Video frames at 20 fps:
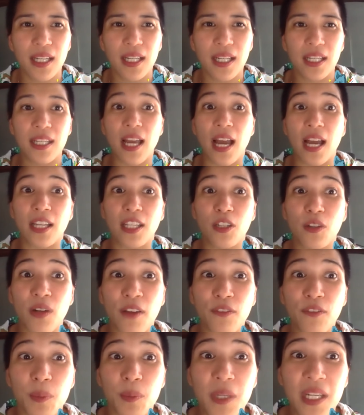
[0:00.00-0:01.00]
yeah, you don't
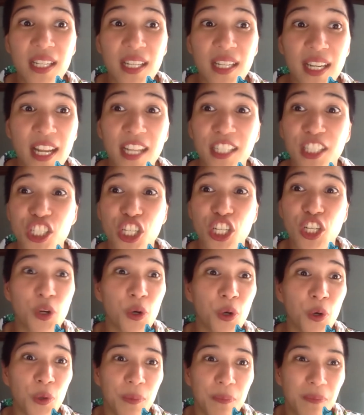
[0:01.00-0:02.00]
have to be in an
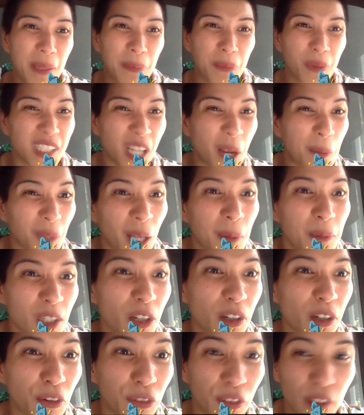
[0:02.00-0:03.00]
NGO. People sometimes
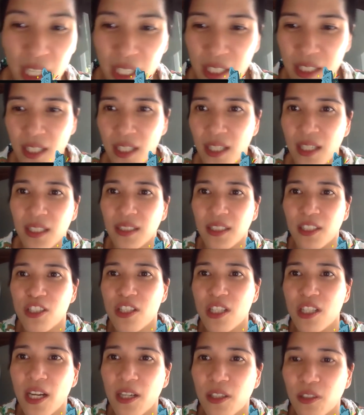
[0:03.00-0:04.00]
are afraid. They're
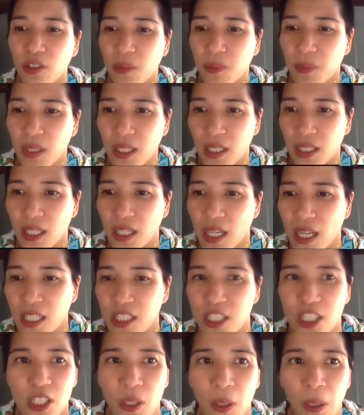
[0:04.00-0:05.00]
scared to be in an
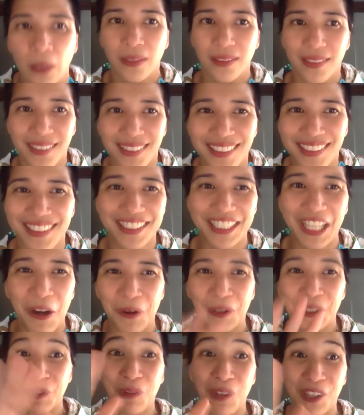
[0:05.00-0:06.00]
NGO.
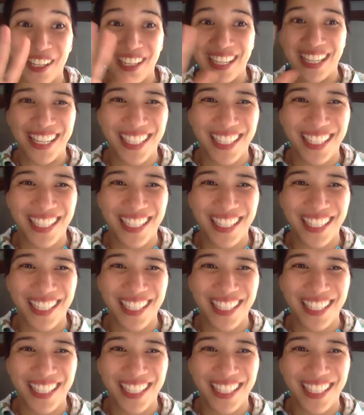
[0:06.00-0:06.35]
Don't worry.